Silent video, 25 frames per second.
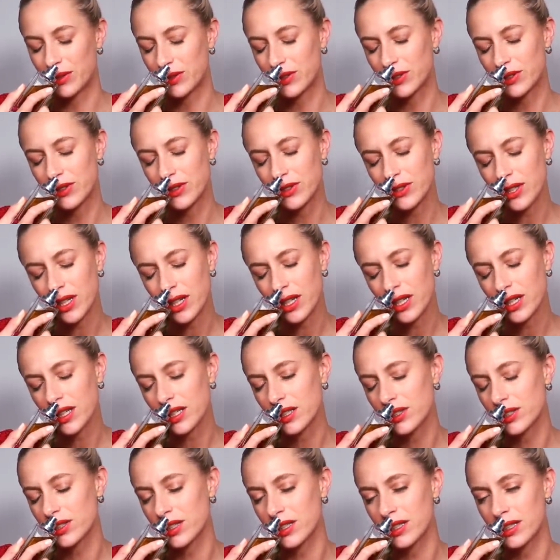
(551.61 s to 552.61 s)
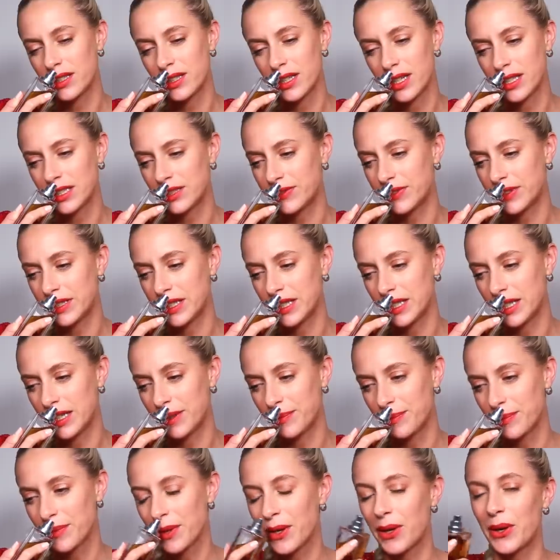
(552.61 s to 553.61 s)
Such a nice
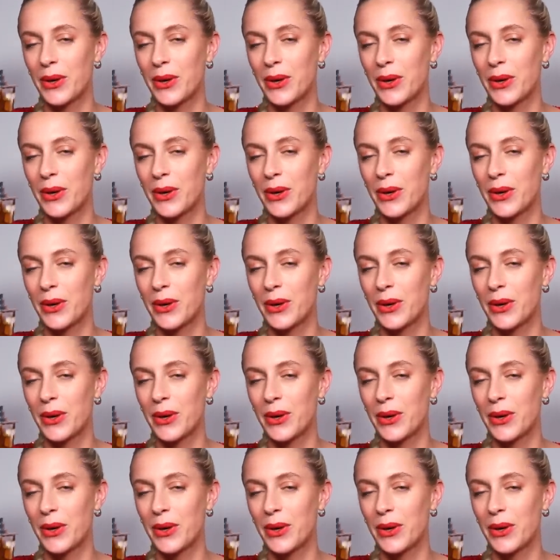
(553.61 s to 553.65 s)
vanilla.